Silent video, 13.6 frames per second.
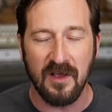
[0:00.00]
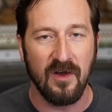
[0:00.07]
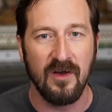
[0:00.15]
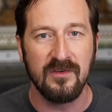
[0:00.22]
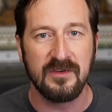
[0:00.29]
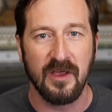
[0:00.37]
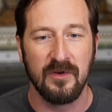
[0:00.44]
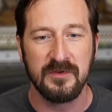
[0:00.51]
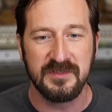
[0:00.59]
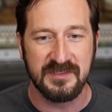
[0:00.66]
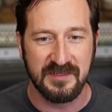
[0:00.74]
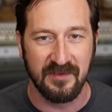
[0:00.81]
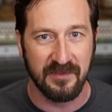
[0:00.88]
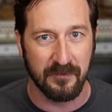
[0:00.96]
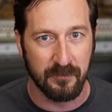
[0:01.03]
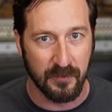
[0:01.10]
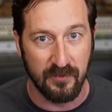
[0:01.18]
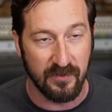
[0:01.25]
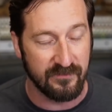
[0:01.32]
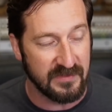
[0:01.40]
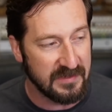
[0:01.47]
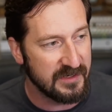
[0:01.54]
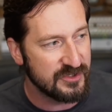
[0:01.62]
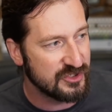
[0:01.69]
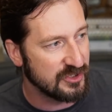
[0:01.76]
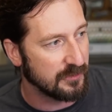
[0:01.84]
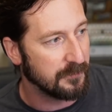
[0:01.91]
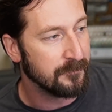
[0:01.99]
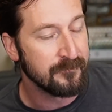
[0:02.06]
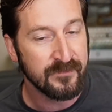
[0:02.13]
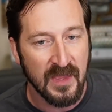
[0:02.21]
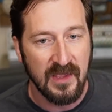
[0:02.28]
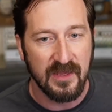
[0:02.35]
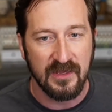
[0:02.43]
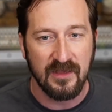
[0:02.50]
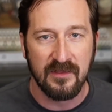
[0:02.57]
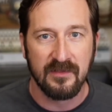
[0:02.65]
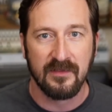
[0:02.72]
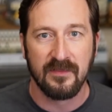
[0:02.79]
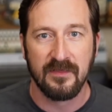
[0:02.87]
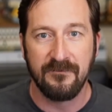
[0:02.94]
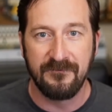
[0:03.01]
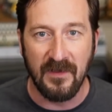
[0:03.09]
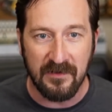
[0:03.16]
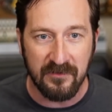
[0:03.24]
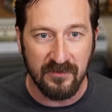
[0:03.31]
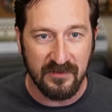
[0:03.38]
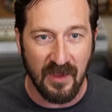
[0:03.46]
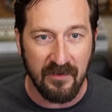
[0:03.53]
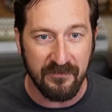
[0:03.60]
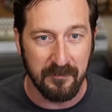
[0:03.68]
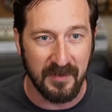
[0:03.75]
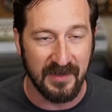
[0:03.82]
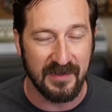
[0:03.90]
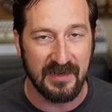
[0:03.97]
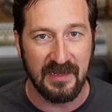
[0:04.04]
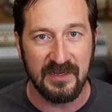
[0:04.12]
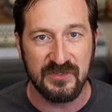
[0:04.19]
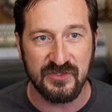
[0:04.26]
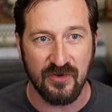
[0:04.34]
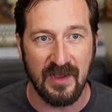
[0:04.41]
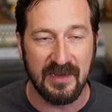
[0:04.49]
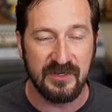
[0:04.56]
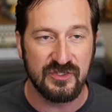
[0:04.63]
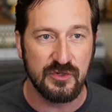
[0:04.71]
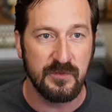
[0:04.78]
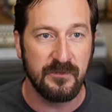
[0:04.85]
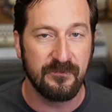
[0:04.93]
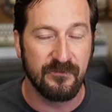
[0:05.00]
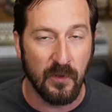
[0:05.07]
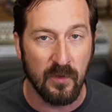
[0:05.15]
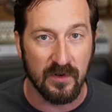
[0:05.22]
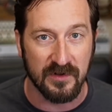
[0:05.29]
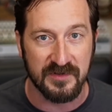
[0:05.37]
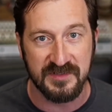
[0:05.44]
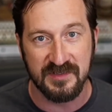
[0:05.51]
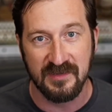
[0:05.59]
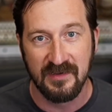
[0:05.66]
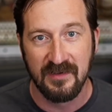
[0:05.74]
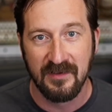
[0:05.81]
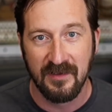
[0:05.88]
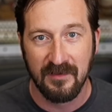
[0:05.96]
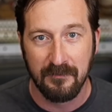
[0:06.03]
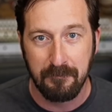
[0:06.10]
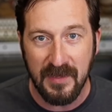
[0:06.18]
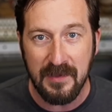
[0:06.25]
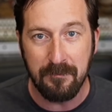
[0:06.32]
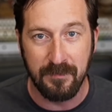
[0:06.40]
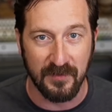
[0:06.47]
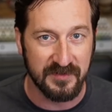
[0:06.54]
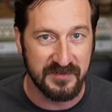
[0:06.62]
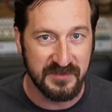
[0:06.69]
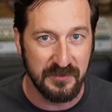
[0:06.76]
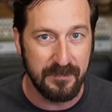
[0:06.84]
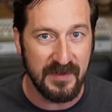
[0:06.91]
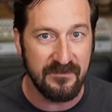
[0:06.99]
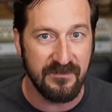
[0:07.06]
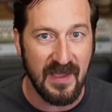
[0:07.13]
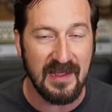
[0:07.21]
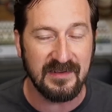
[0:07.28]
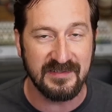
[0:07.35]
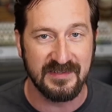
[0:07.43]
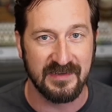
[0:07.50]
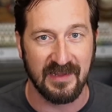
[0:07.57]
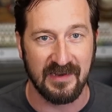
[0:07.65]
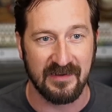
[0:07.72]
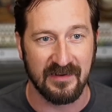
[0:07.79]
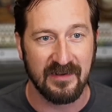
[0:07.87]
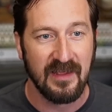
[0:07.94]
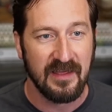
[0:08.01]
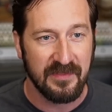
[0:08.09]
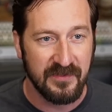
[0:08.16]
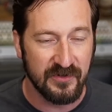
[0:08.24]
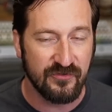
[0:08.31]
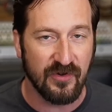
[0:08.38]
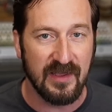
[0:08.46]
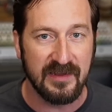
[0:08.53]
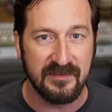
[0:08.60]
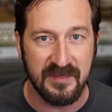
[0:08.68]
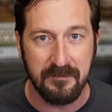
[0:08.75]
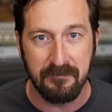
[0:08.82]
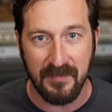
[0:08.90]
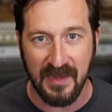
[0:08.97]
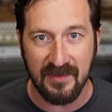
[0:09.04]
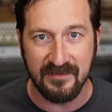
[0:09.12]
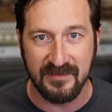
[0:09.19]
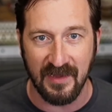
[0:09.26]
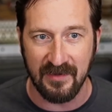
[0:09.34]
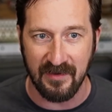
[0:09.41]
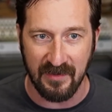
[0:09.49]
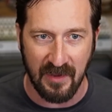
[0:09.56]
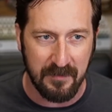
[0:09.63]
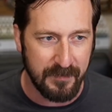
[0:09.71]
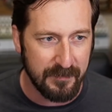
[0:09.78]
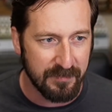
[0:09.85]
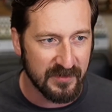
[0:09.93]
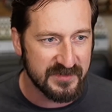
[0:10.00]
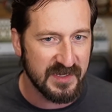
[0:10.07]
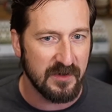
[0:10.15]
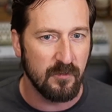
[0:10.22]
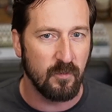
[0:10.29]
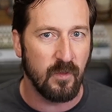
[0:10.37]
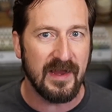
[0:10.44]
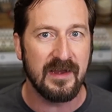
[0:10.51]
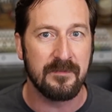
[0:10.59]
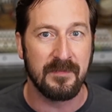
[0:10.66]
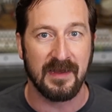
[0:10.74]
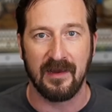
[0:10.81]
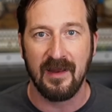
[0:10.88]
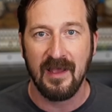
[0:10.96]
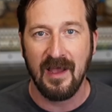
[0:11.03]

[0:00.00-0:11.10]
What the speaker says: all goes to the root of the issue. The federal government is trying to force people to be vaccinated. They're trying to mandate it. And people are saying, wait a minute,